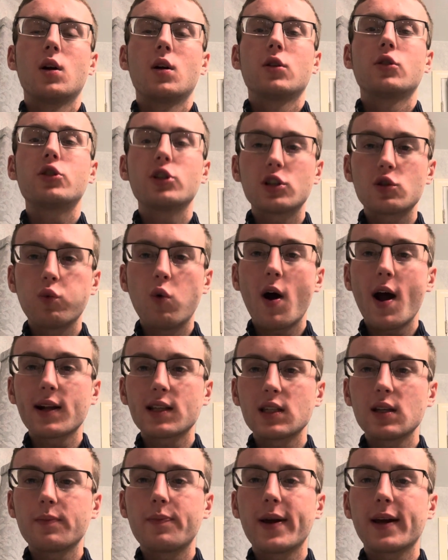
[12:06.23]
just
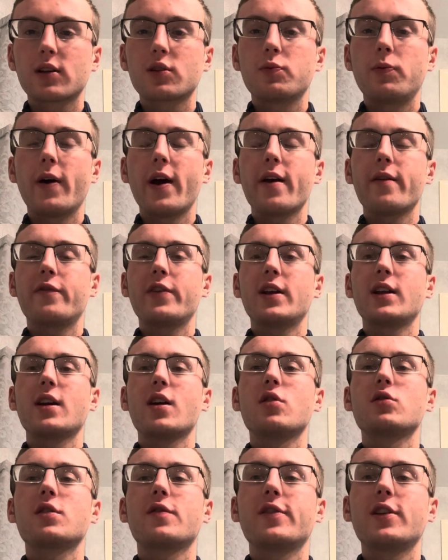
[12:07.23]
watching pick play-
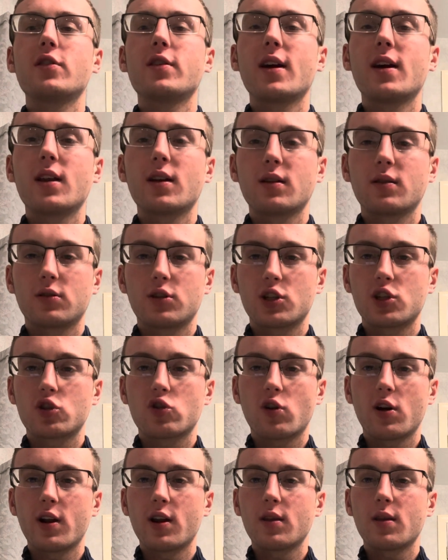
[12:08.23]
videos of you getting
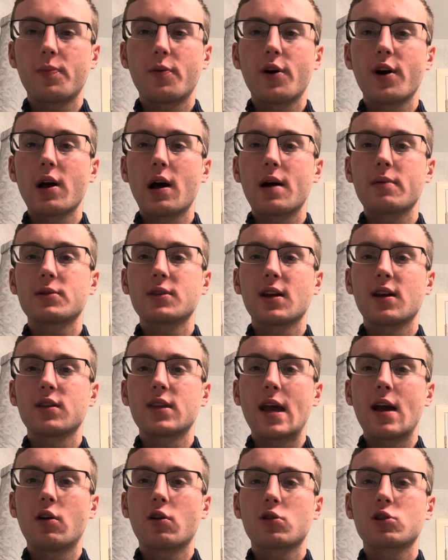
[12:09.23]
destroyed in the playoffs and
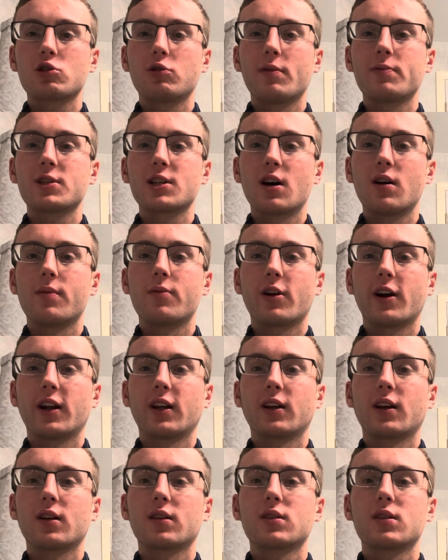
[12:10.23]
Taylor Swift
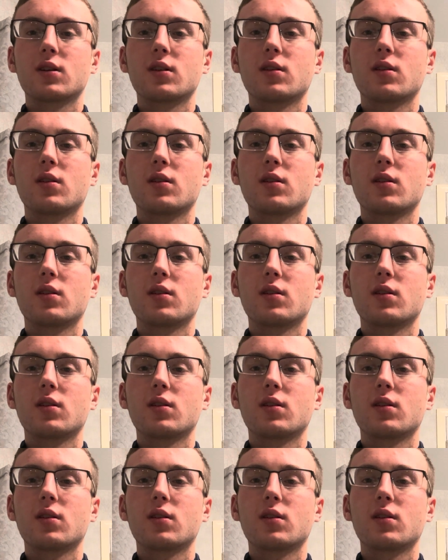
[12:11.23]
celebrating it.